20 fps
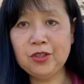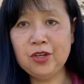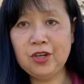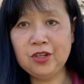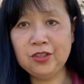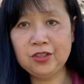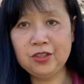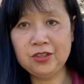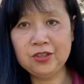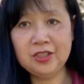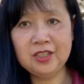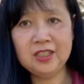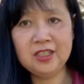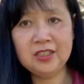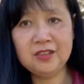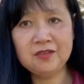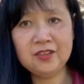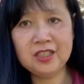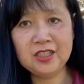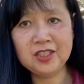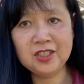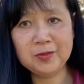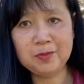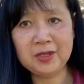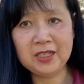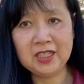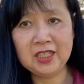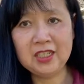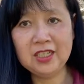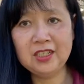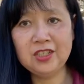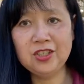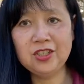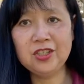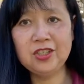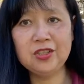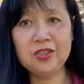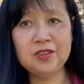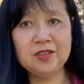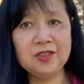alternative to spinach.
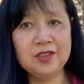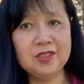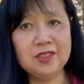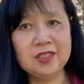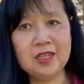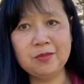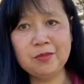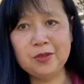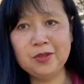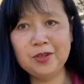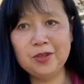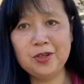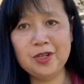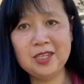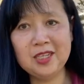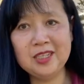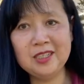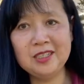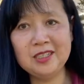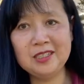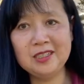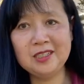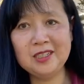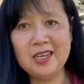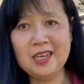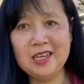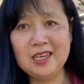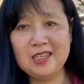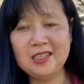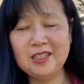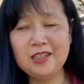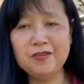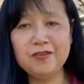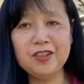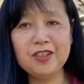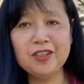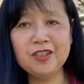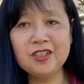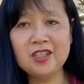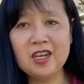Summer is a
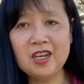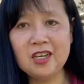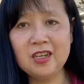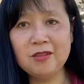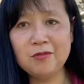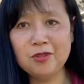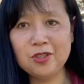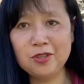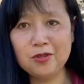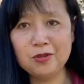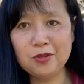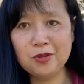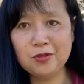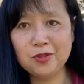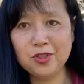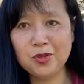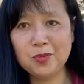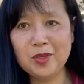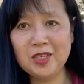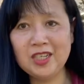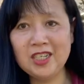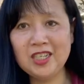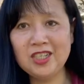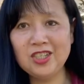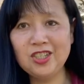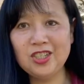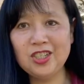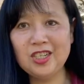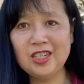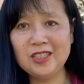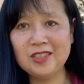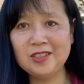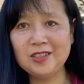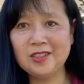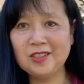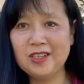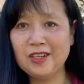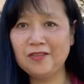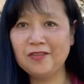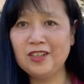difficult time to grow spinach. It's
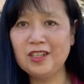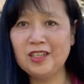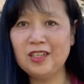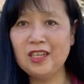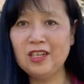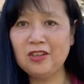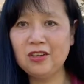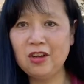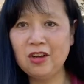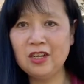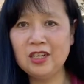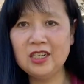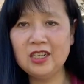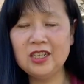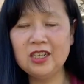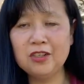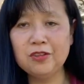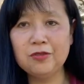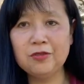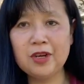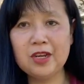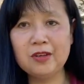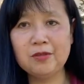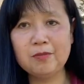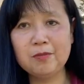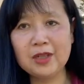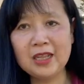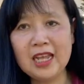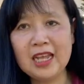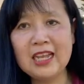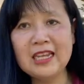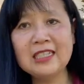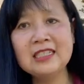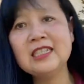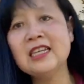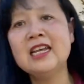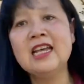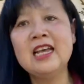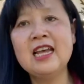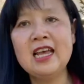definitely not a year-round plant,
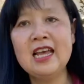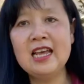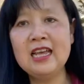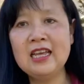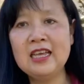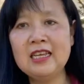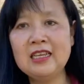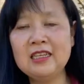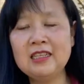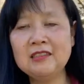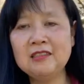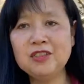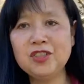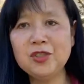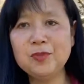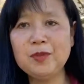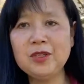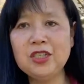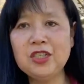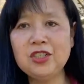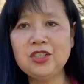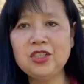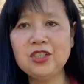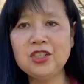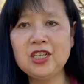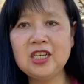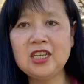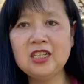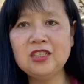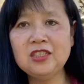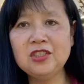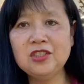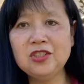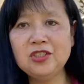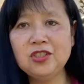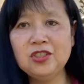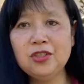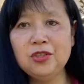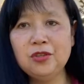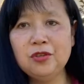and spinach tends
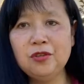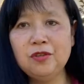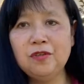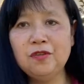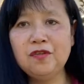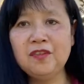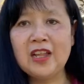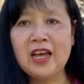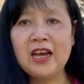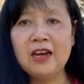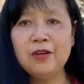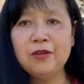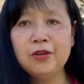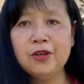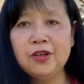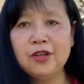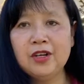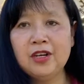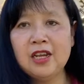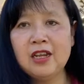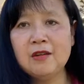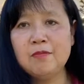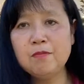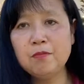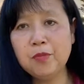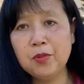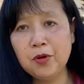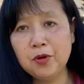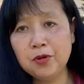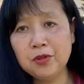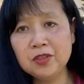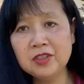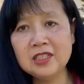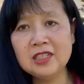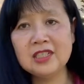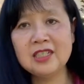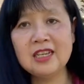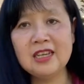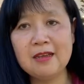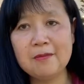to flower and bolt
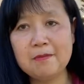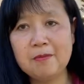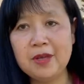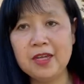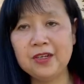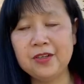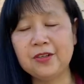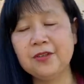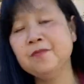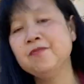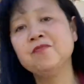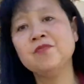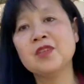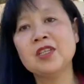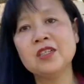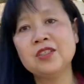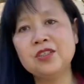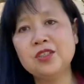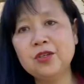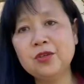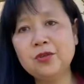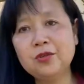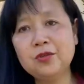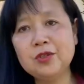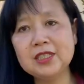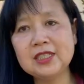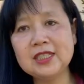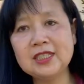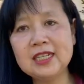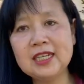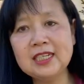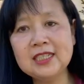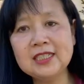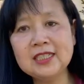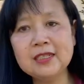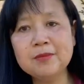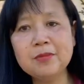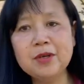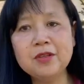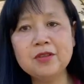and get bitter. So what's nice
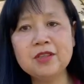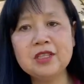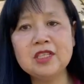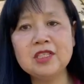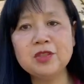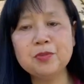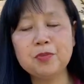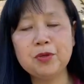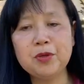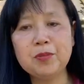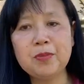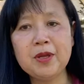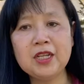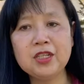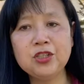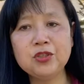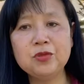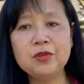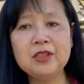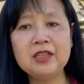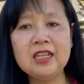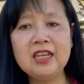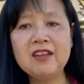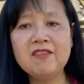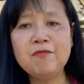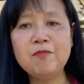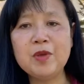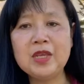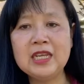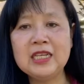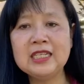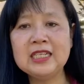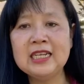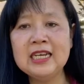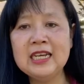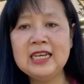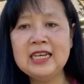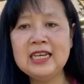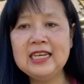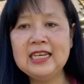about this perpetual leaf beet
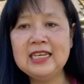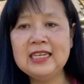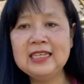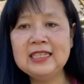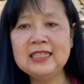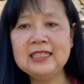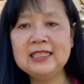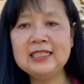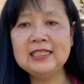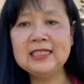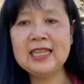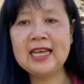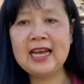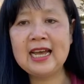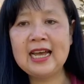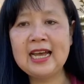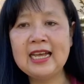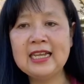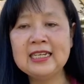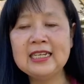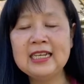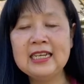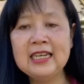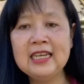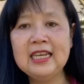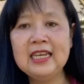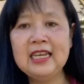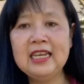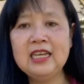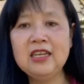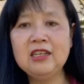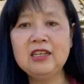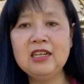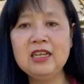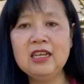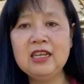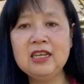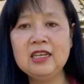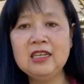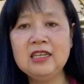is that it
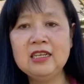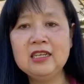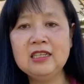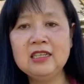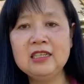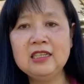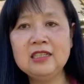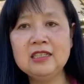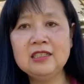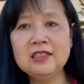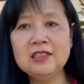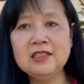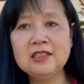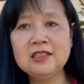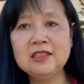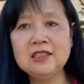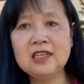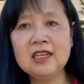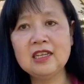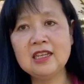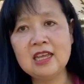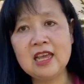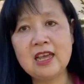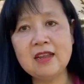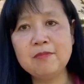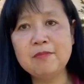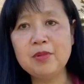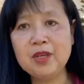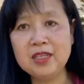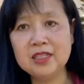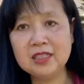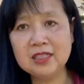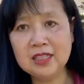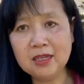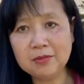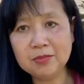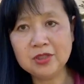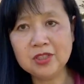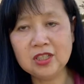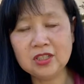can be a
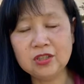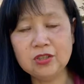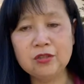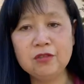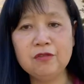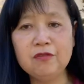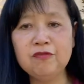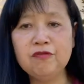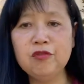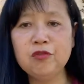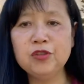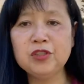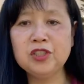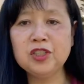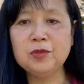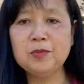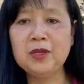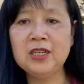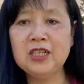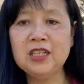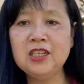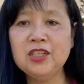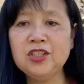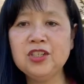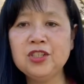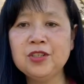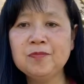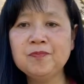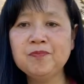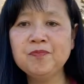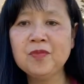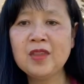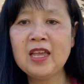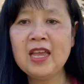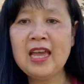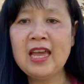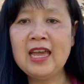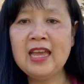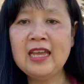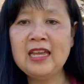substitute for spinach,
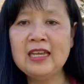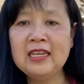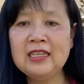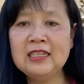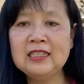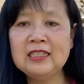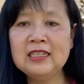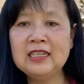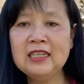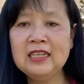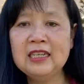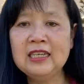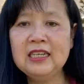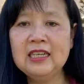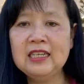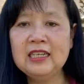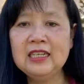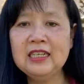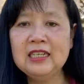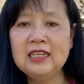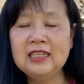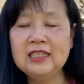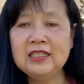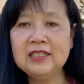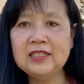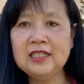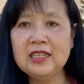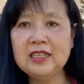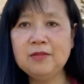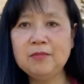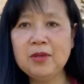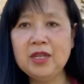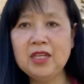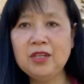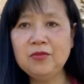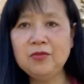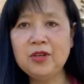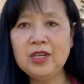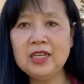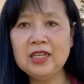and it is in many
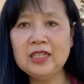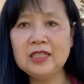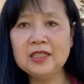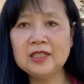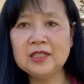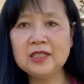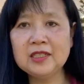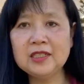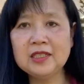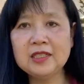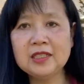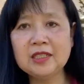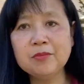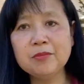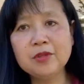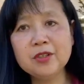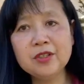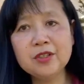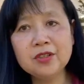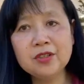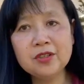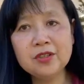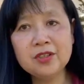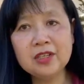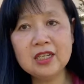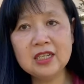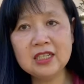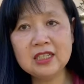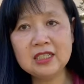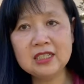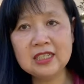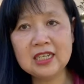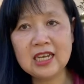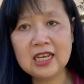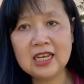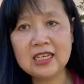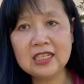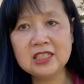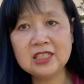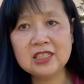ways similar in
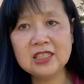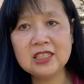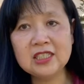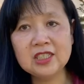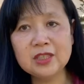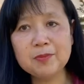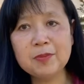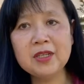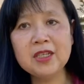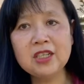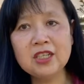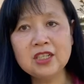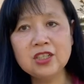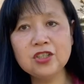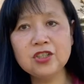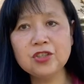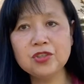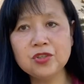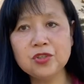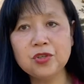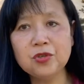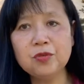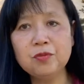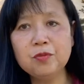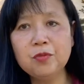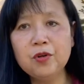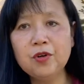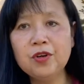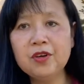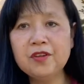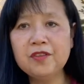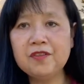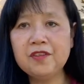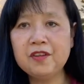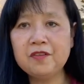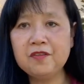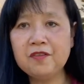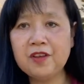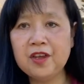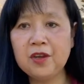taste to spinach, so more of a
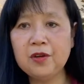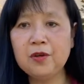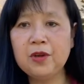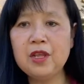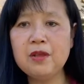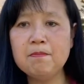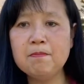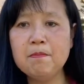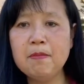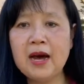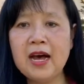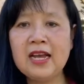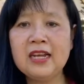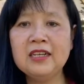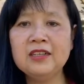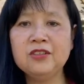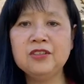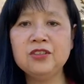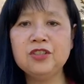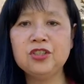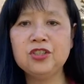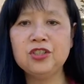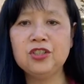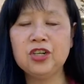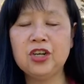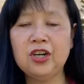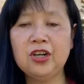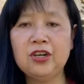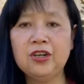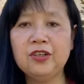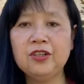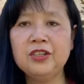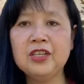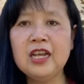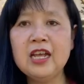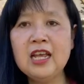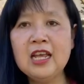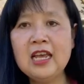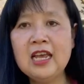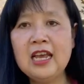very mild chard.
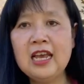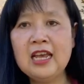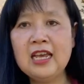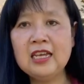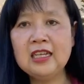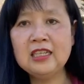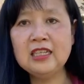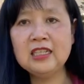And